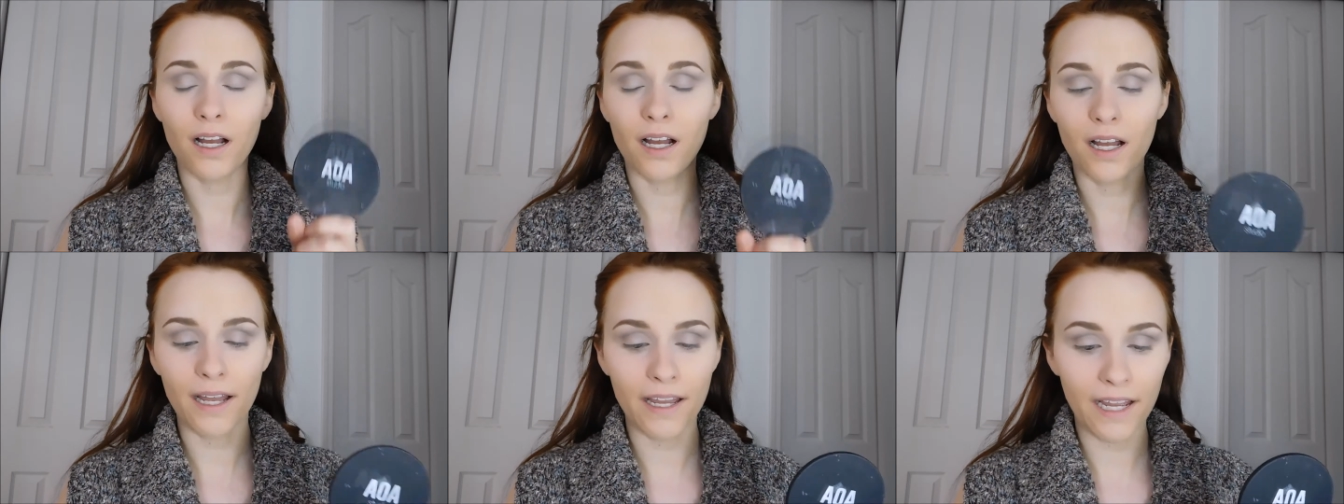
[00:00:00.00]

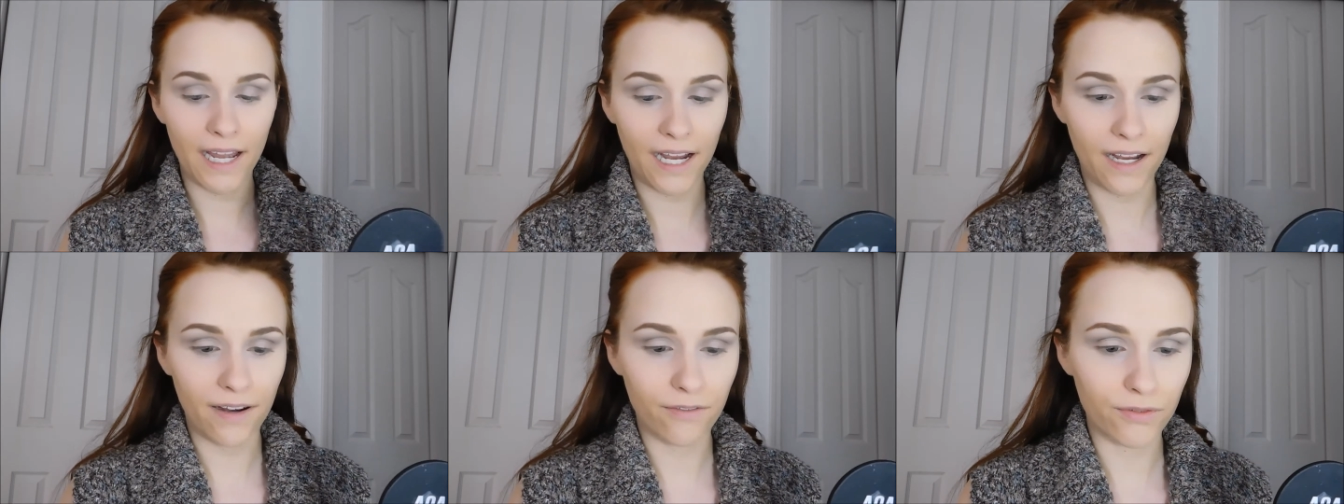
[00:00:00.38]
I
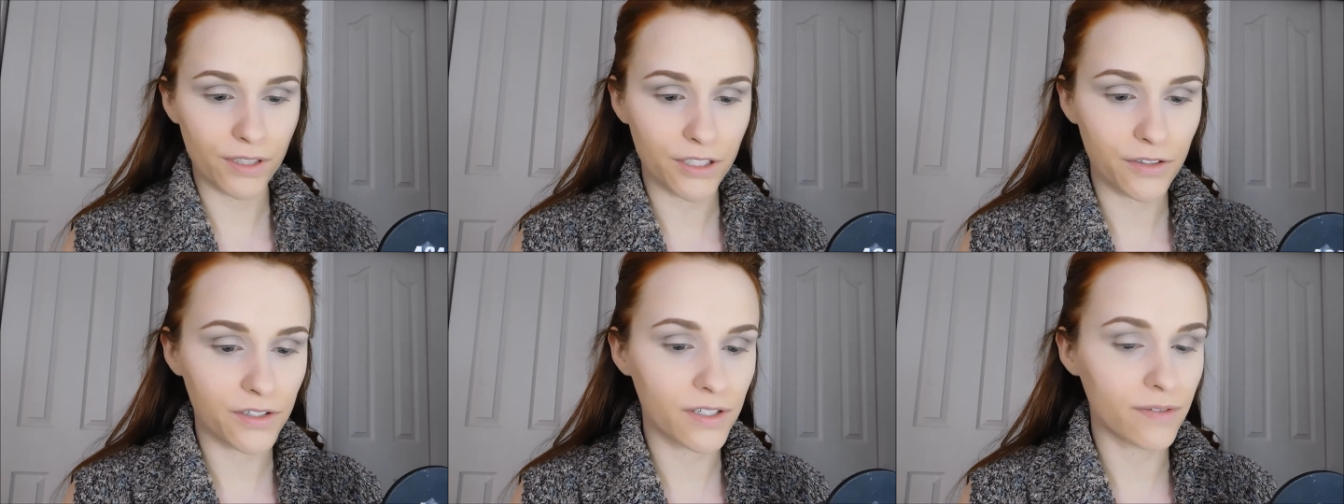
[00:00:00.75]
have
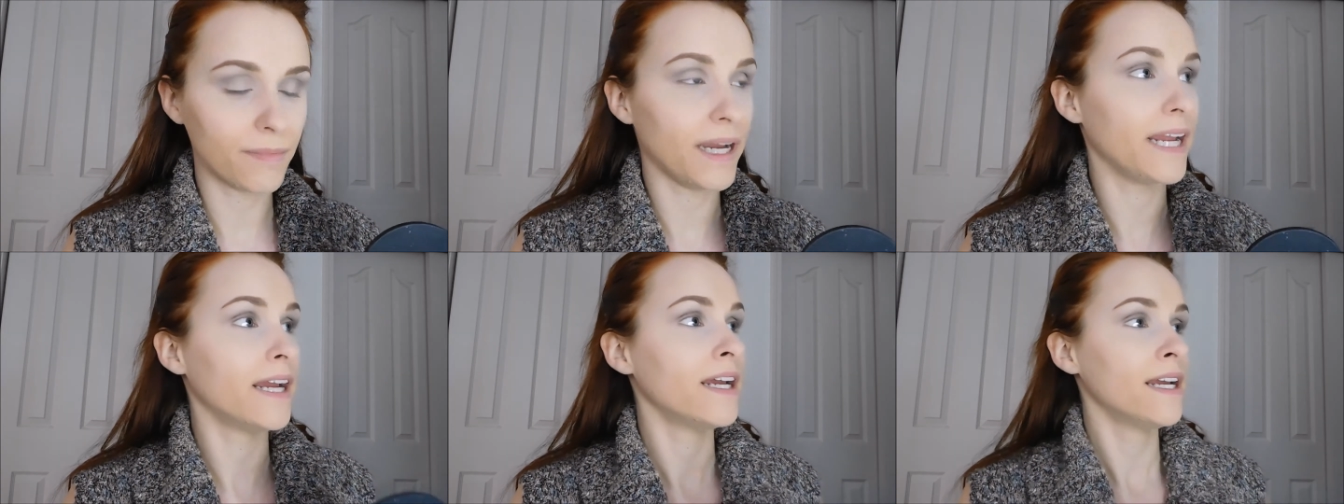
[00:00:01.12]
reduced
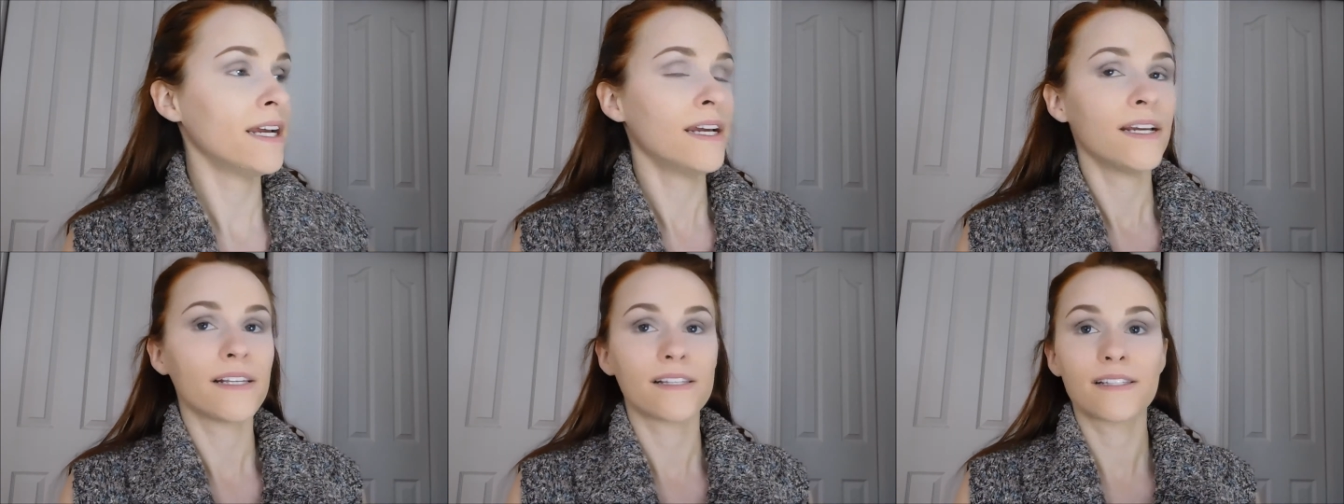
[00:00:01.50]
my
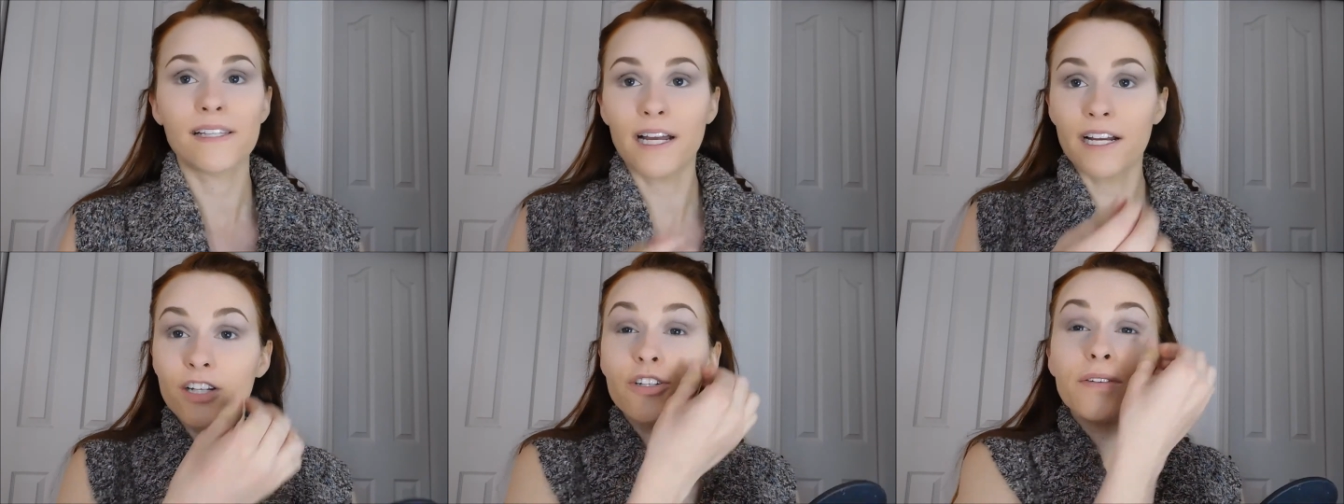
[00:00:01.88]

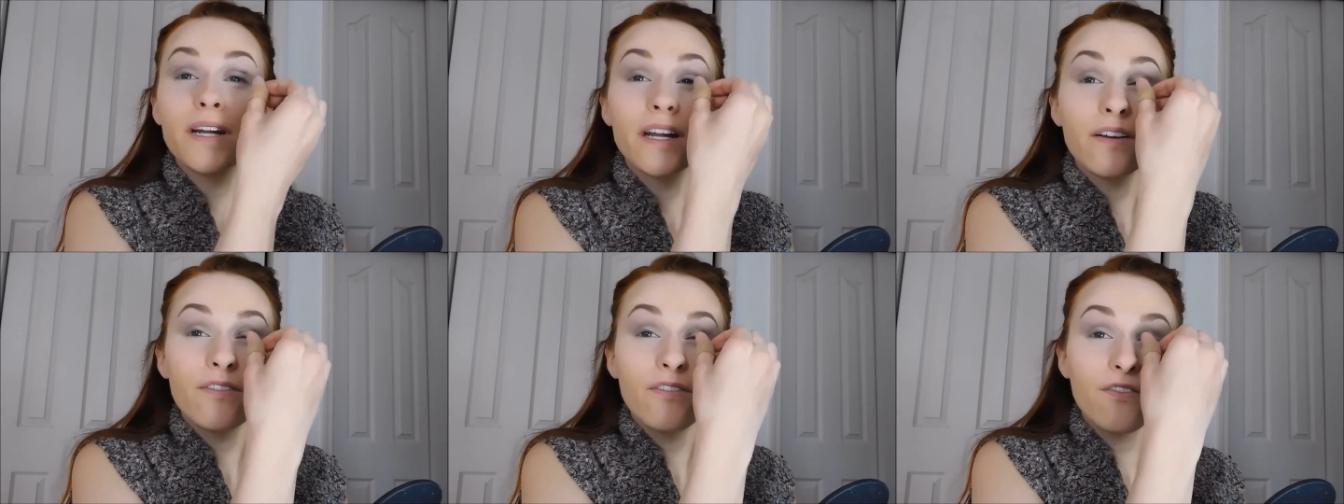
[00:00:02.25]

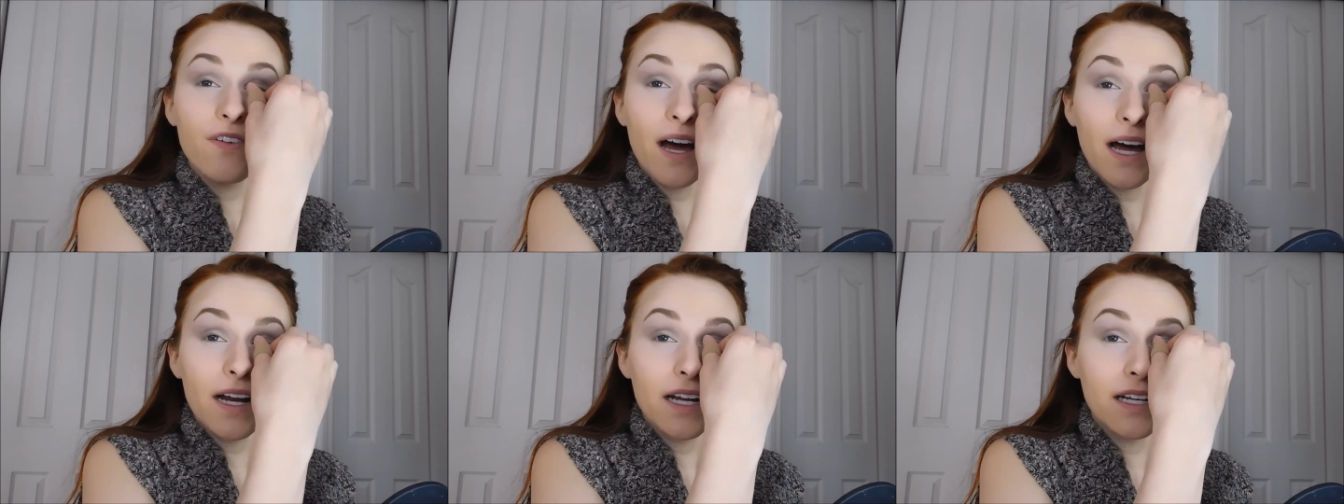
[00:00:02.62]
saturated
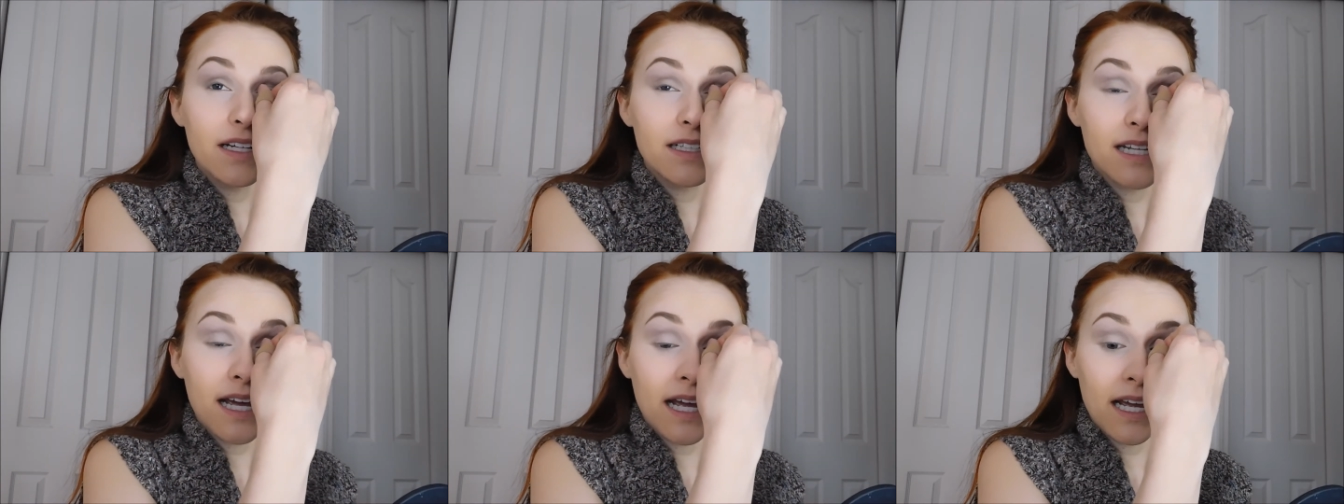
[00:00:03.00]
fat
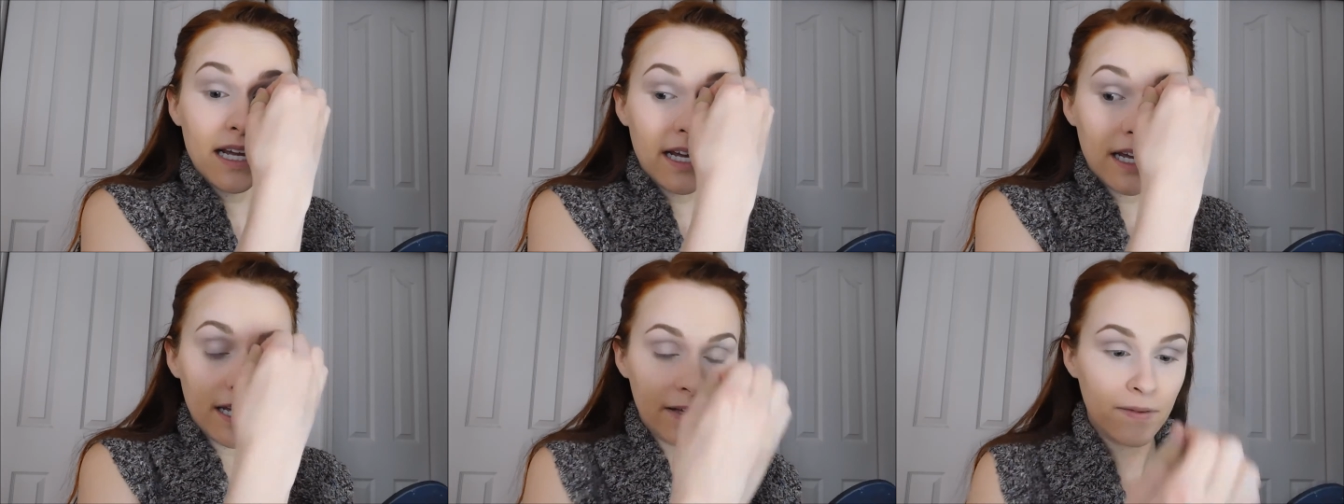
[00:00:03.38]

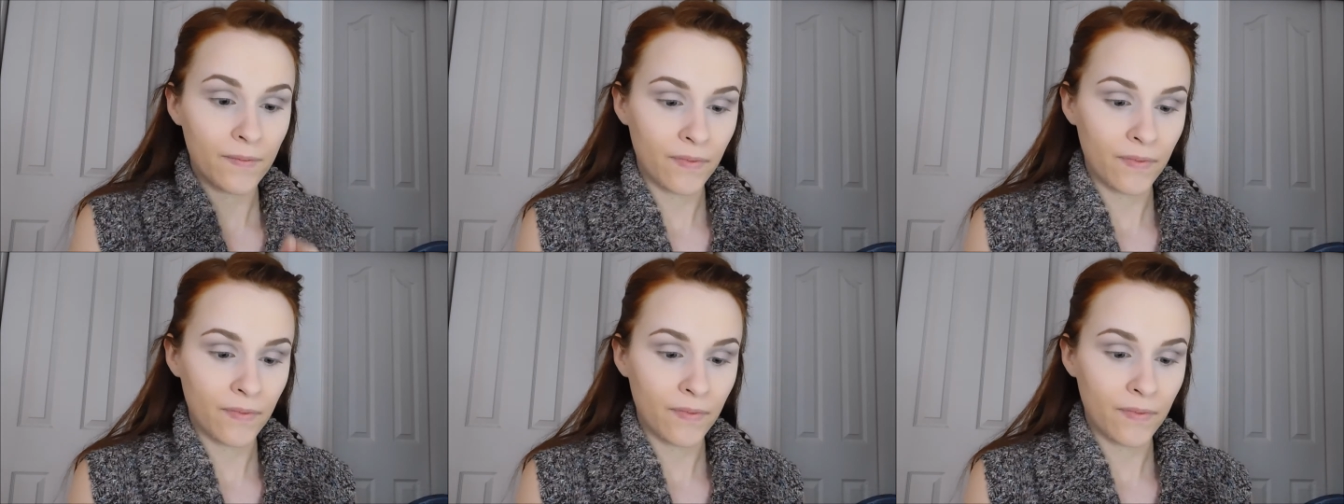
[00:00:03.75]
intake.